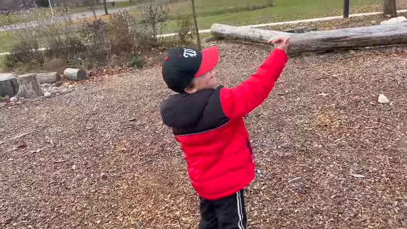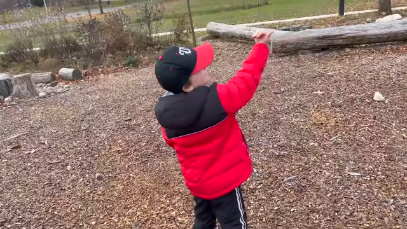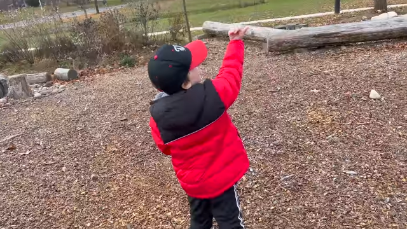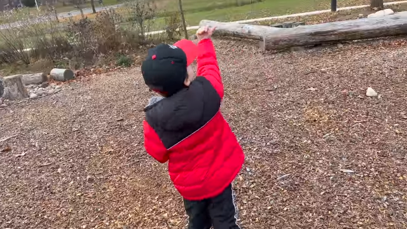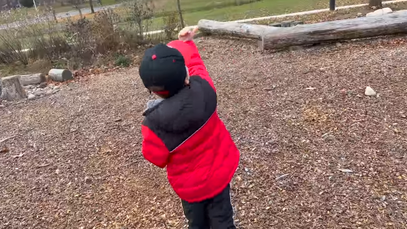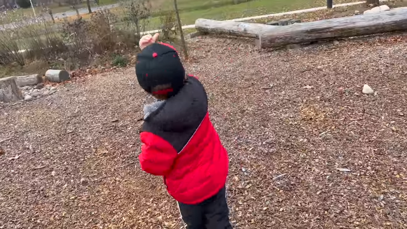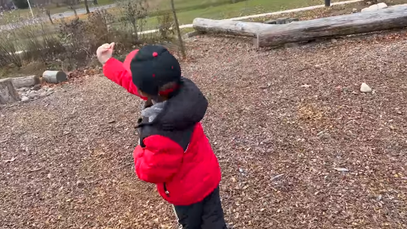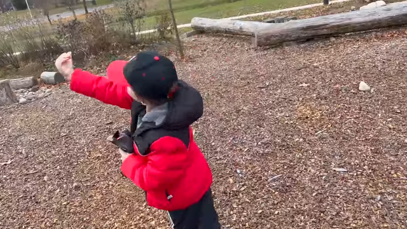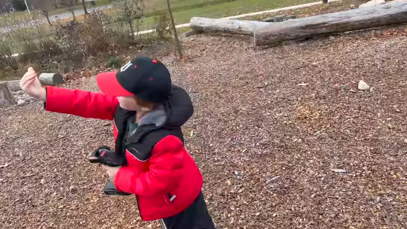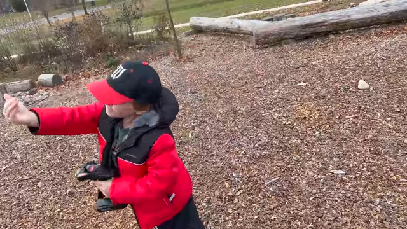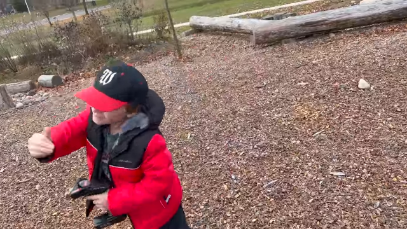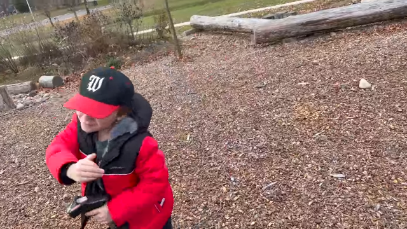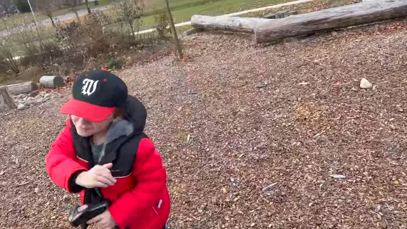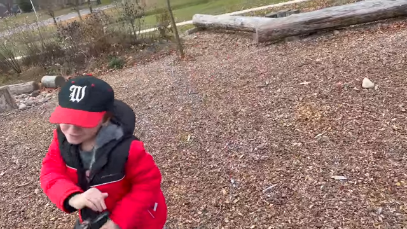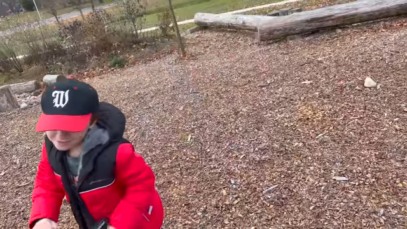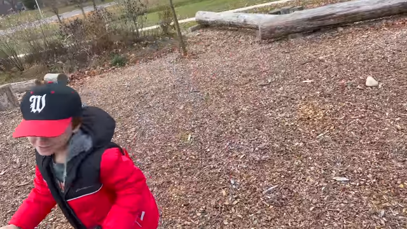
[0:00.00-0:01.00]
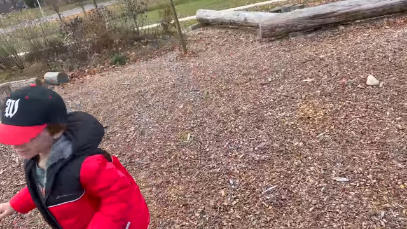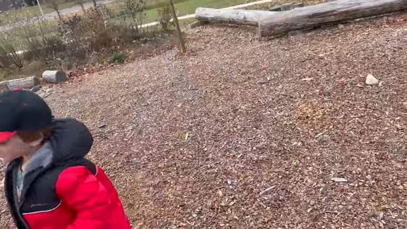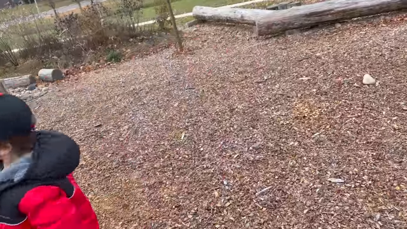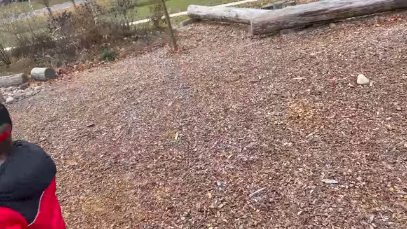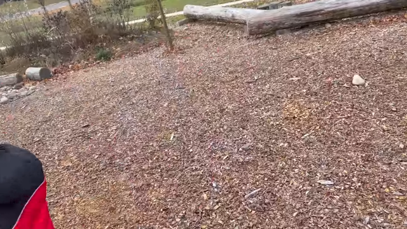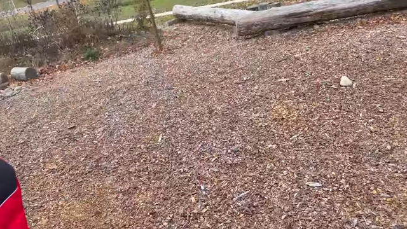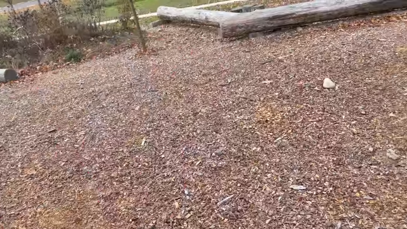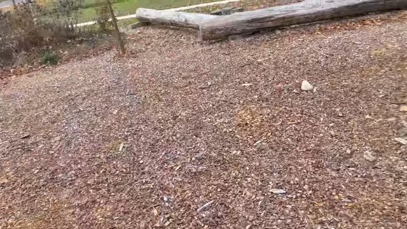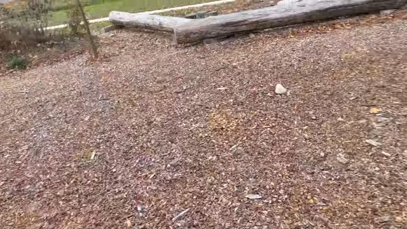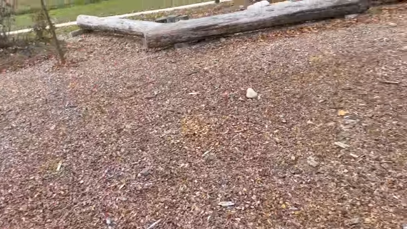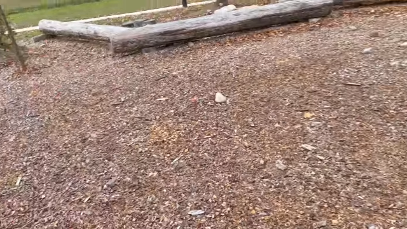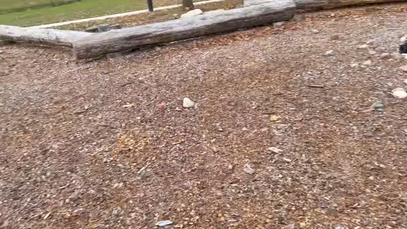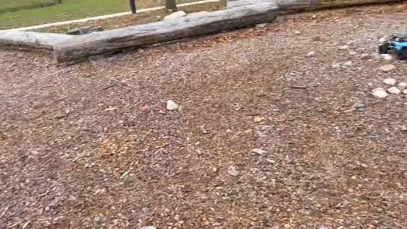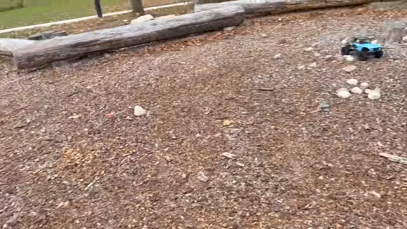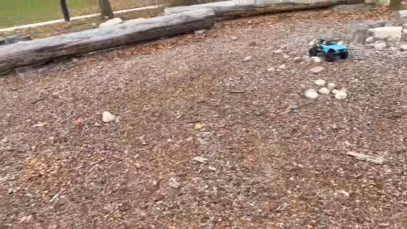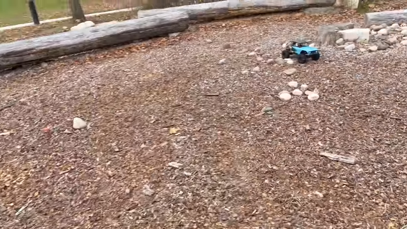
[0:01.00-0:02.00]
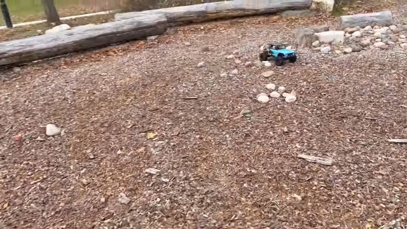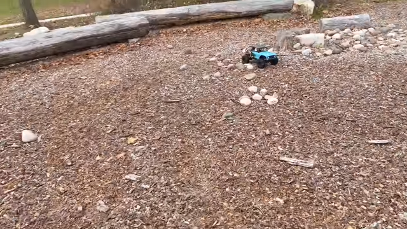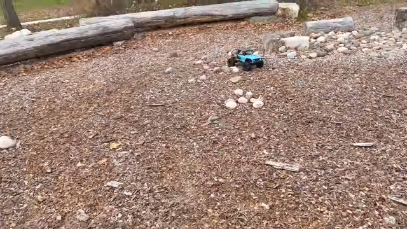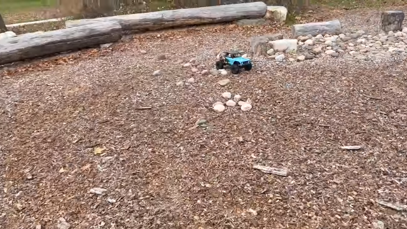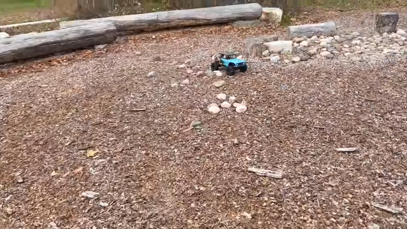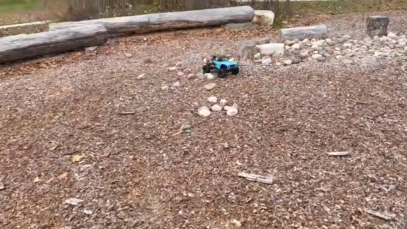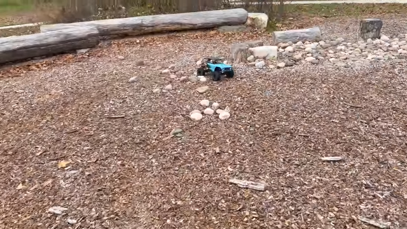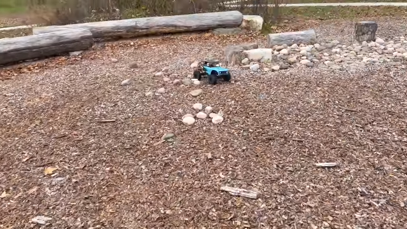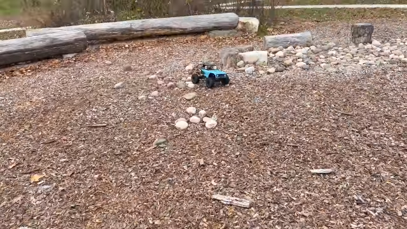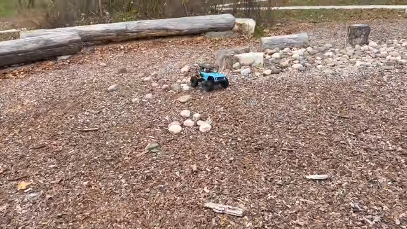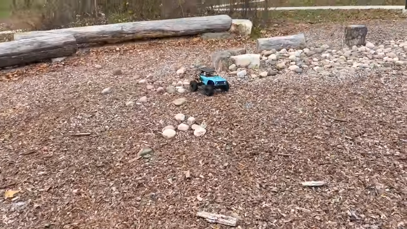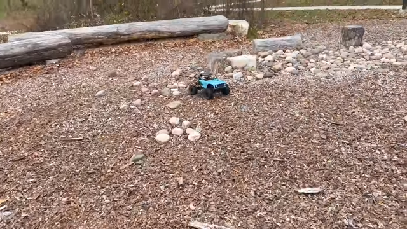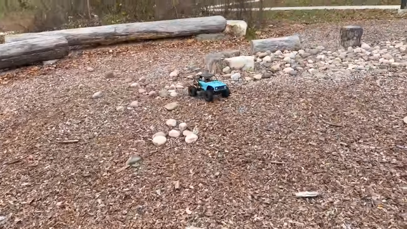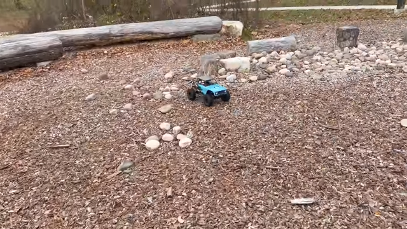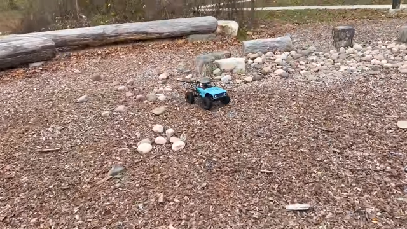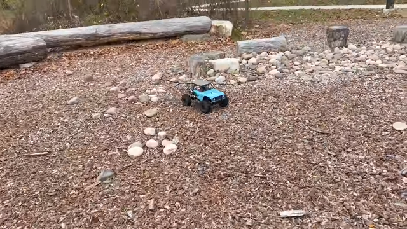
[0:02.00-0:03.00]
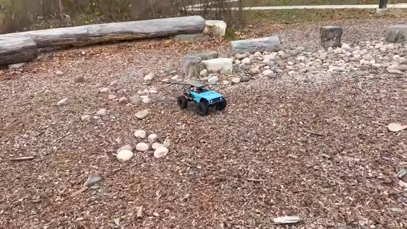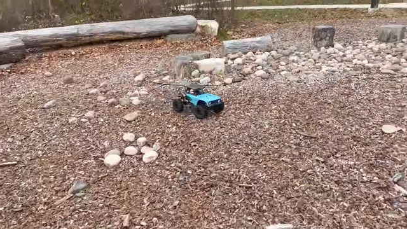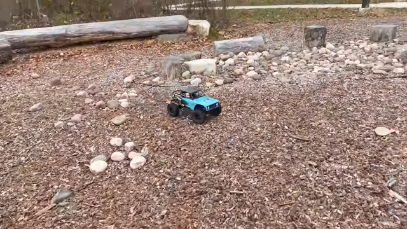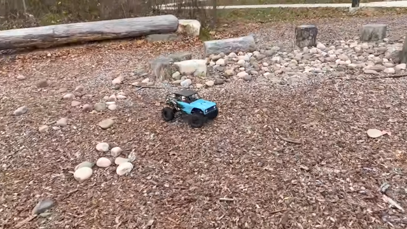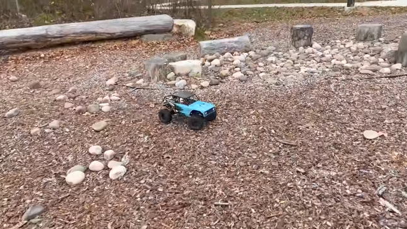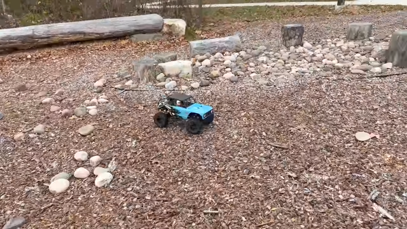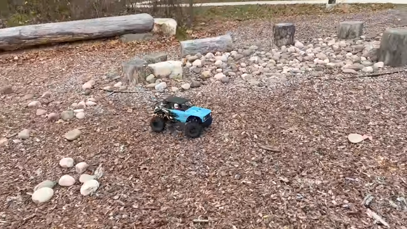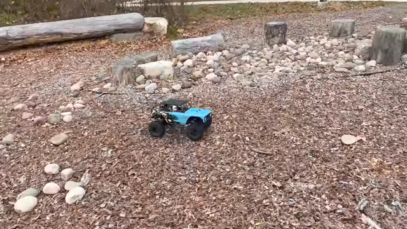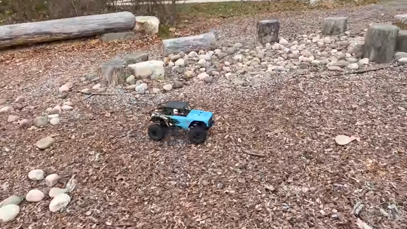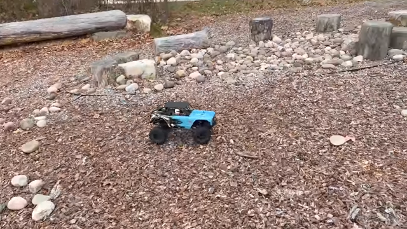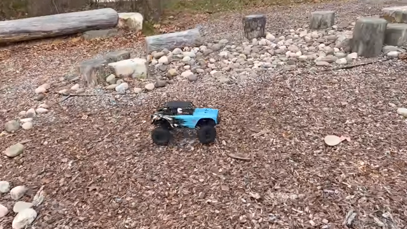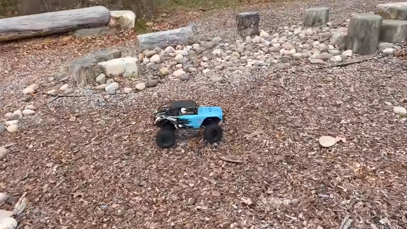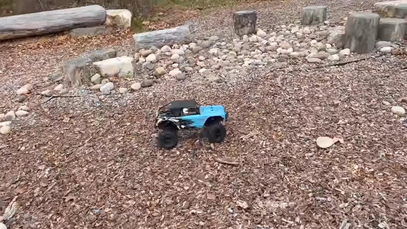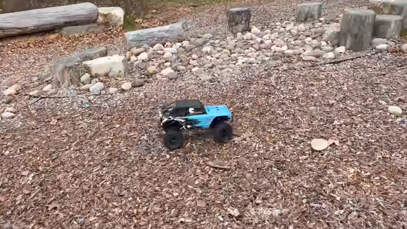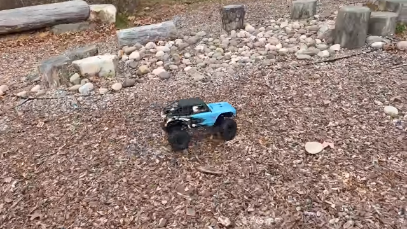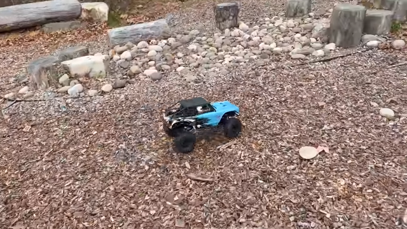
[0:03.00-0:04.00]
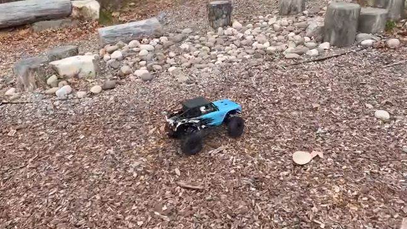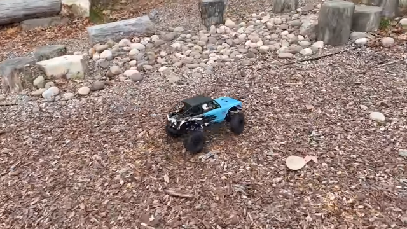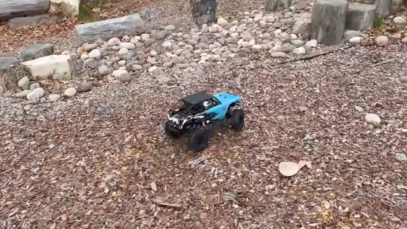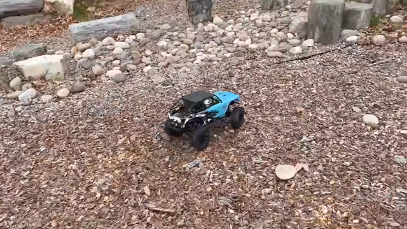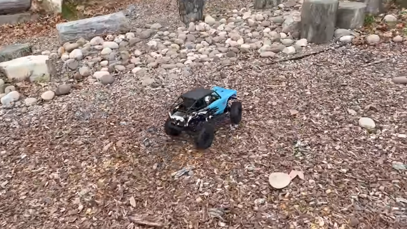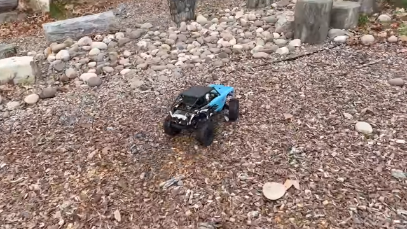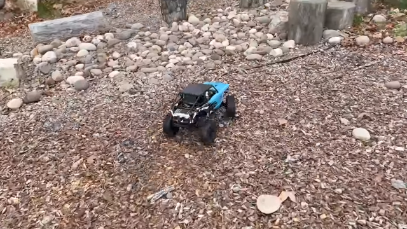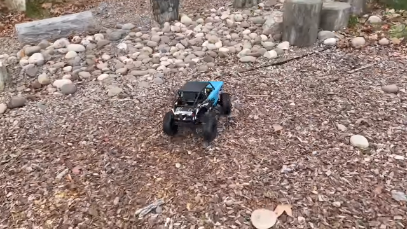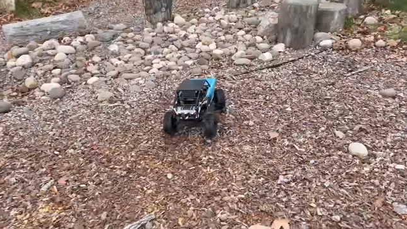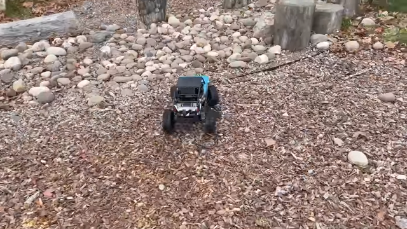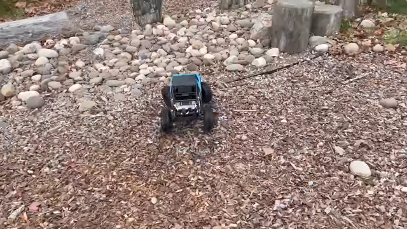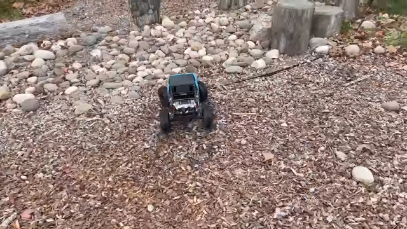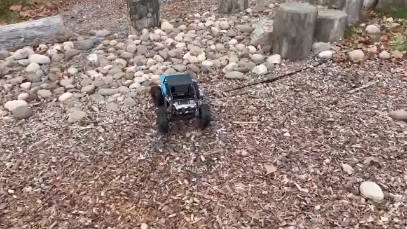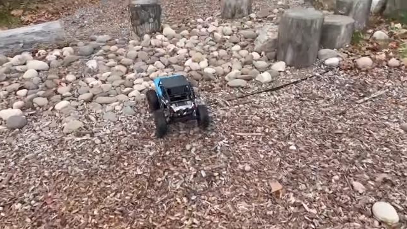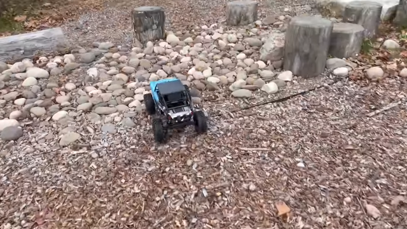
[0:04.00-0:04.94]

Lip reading: (no speaker visible)